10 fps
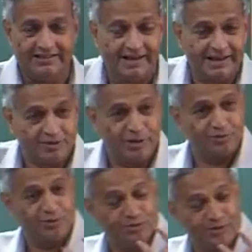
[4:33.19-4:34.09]
That is
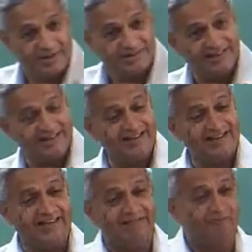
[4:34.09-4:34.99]
how you get the
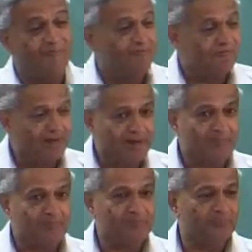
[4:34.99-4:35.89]

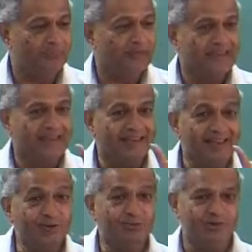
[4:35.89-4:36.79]
flap
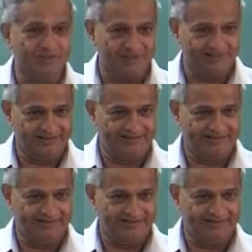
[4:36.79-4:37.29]
equation,